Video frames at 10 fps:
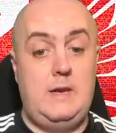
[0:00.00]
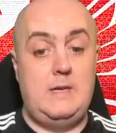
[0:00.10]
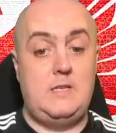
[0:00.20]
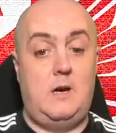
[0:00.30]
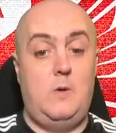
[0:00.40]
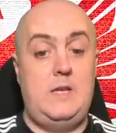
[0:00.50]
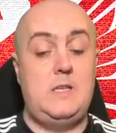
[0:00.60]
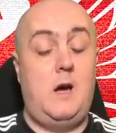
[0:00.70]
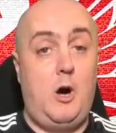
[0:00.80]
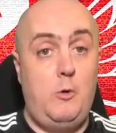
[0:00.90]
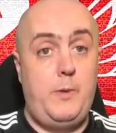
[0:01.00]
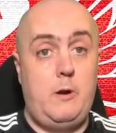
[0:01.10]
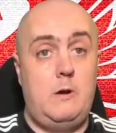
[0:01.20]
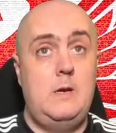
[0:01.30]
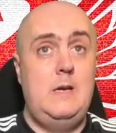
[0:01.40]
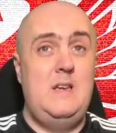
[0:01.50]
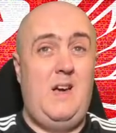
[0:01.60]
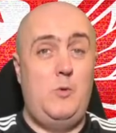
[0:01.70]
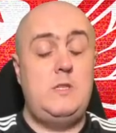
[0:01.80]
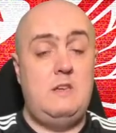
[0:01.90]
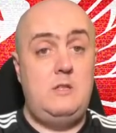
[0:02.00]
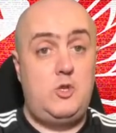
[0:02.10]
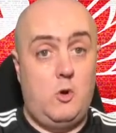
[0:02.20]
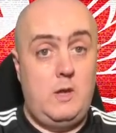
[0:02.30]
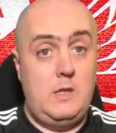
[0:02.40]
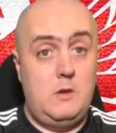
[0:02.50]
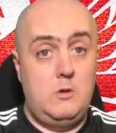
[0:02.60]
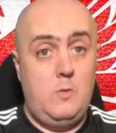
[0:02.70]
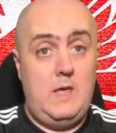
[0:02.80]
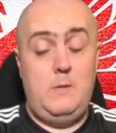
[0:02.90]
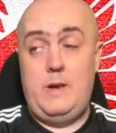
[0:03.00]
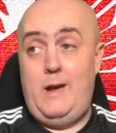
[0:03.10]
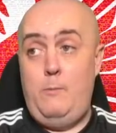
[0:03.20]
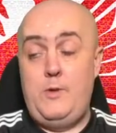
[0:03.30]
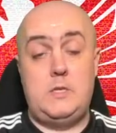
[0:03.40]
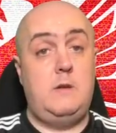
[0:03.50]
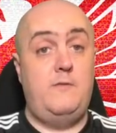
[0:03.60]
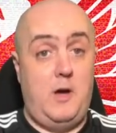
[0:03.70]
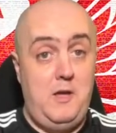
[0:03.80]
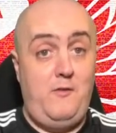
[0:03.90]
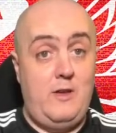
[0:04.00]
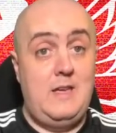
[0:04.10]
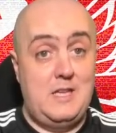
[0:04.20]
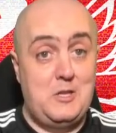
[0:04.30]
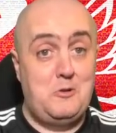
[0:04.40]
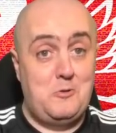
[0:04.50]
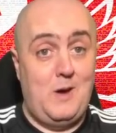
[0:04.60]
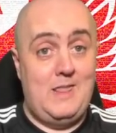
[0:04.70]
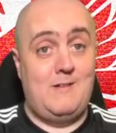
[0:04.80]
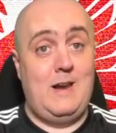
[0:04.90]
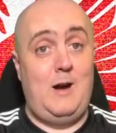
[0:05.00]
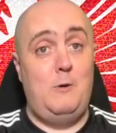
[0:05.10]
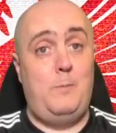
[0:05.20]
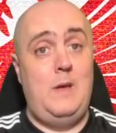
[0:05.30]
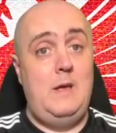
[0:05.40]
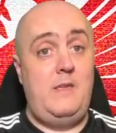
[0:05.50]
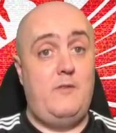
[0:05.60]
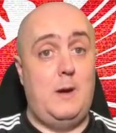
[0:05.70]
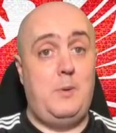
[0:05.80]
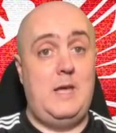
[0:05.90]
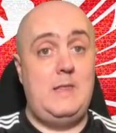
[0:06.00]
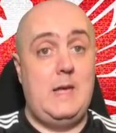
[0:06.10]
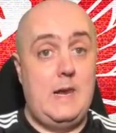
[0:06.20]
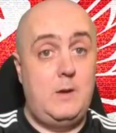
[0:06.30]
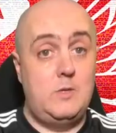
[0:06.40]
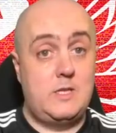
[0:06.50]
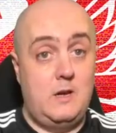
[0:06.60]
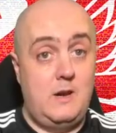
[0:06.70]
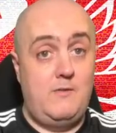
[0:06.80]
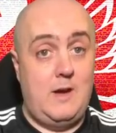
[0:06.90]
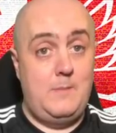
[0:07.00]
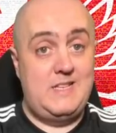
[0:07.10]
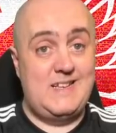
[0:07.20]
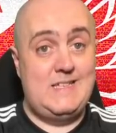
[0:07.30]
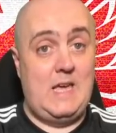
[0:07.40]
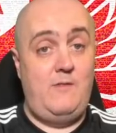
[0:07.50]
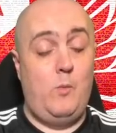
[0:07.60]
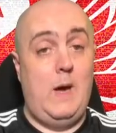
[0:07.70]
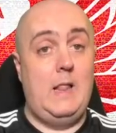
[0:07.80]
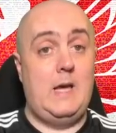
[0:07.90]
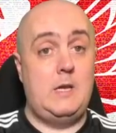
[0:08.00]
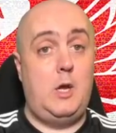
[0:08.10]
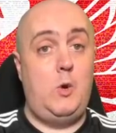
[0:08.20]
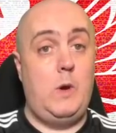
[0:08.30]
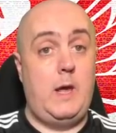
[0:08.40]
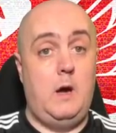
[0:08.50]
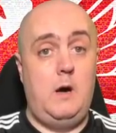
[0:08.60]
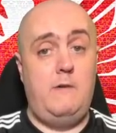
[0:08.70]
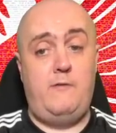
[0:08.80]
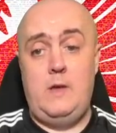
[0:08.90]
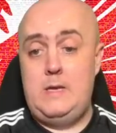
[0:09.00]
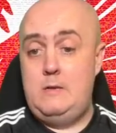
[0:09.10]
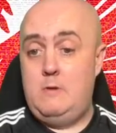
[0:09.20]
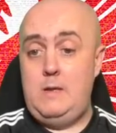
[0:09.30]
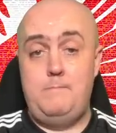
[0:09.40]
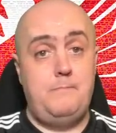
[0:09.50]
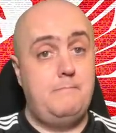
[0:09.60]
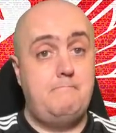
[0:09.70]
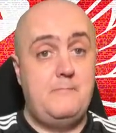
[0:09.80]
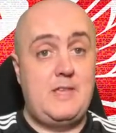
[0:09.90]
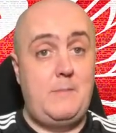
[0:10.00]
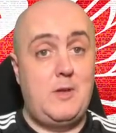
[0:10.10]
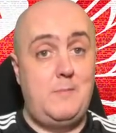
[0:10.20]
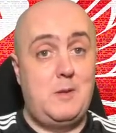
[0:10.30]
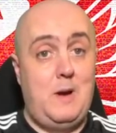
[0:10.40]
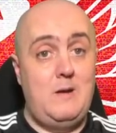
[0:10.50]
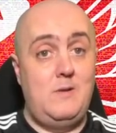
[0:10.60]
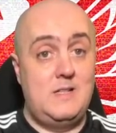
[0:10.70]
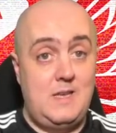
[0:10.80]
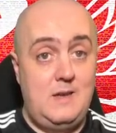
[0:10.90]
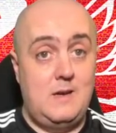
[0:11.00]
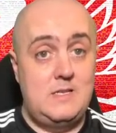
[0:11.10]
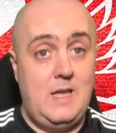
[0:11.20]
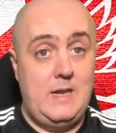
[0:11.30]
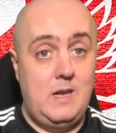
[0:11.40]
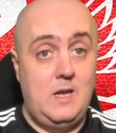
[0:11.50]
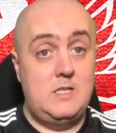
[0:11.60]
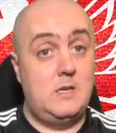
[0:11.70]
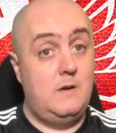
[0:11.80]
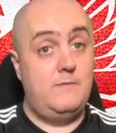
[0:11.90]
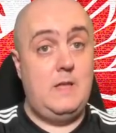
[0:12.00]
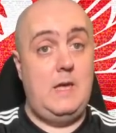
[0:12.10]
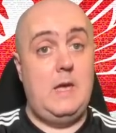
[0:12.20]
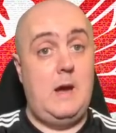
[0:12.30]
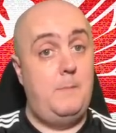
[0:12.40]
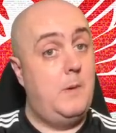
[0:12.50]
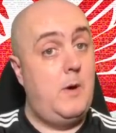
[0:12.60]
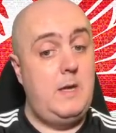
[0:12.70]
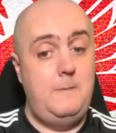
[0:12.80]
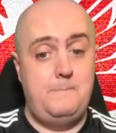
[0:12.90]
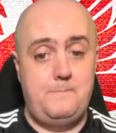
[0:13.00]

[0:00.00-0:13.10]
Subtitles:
in as always. I hope you're, I would say enjoying the good weather, but I hope you're surviving in the good weather. And I hope you've got plenty of liquids and all your families are safe, well, and cooling off. Right, same time tomorrow. I'll see you guys then. Lots of love. Take care. Bye-bye.